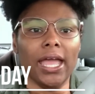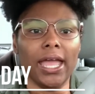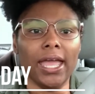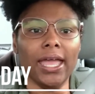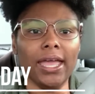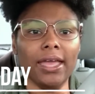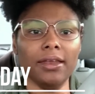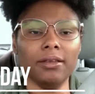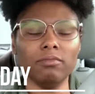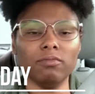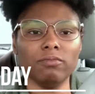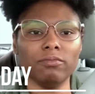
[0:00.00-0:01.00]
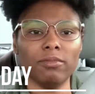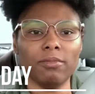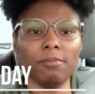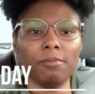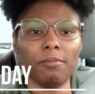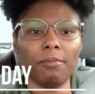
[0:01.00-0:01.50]

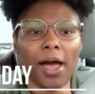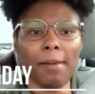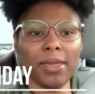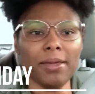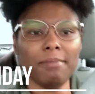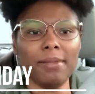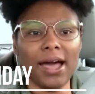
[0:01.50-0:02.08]
And I mean,